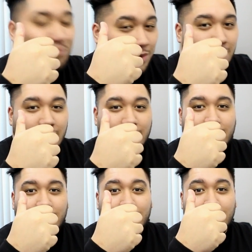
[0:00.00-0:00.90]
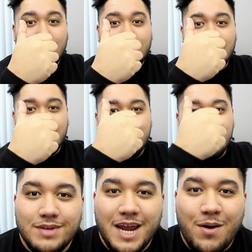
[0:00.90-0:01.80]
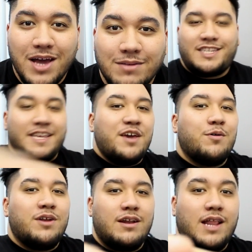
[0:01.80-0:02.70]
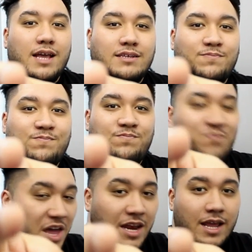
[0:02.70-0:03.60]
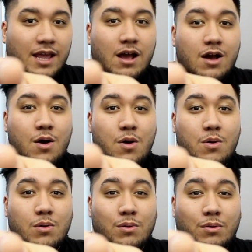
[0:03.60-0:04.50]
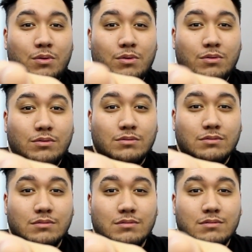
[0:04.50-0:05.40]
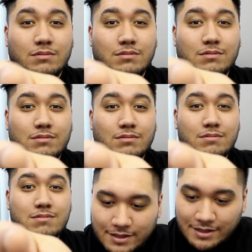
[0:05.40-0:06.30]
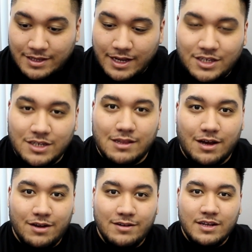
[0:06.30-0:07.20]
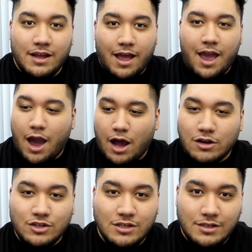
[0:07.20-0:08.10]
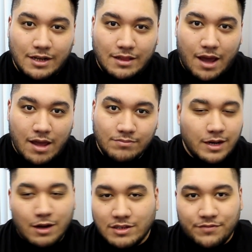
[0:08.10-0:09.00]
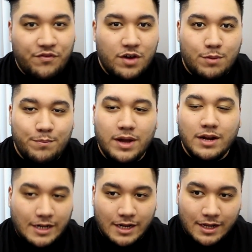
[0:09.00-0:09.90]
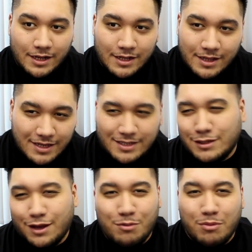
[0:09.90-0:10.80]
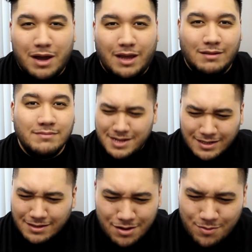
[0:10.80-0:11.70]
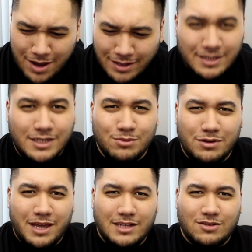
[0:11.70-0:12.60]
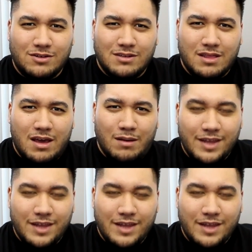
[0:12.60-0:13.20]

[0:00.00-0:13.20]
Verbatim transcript: Pie. Anyway, see you on the next video. The teacher though, how did you see that? I know it's a film, but There's no way. There's no way a teacher would catch on to that.